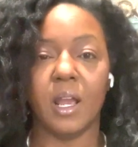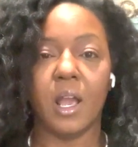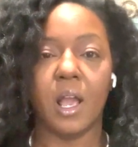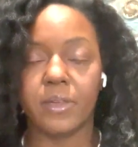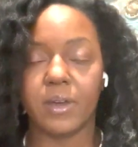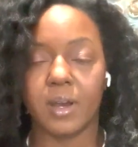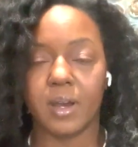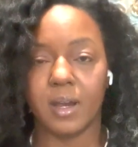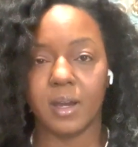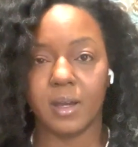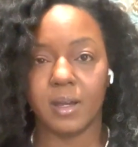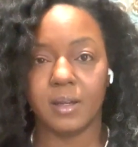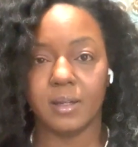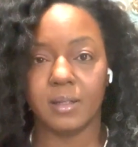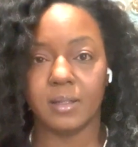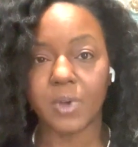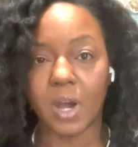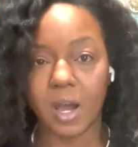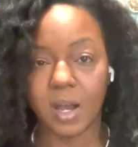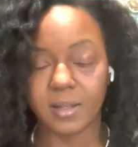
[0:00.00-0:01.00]
the
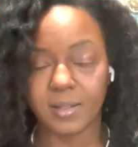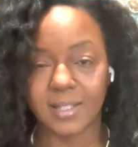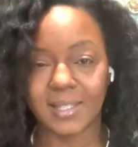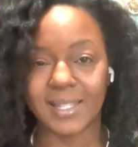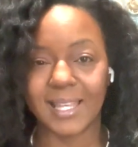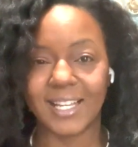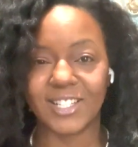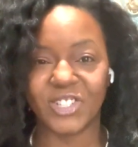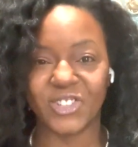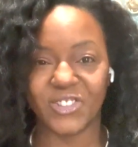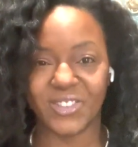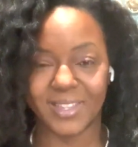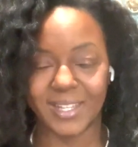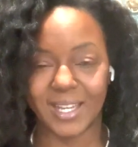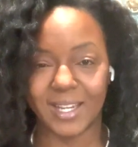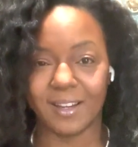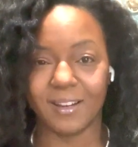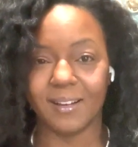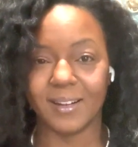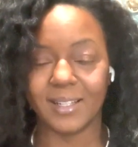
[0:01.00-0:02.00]
thoughts that you
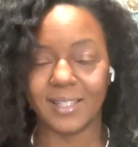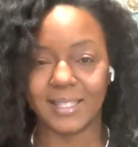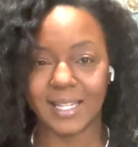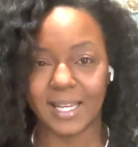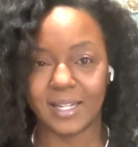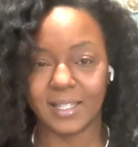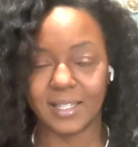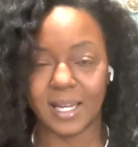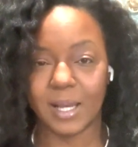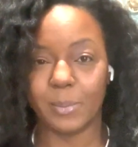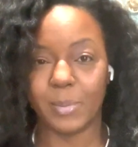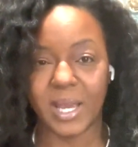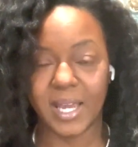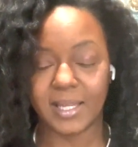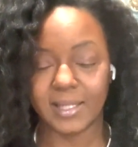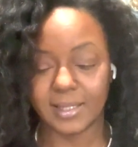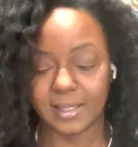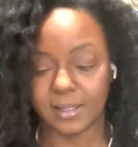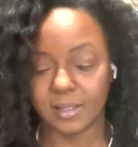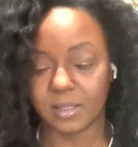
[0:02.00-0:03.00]
think on a day-to-day
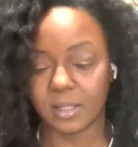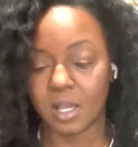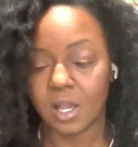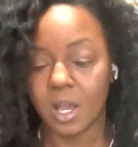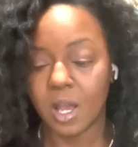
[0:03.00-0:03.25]
basis.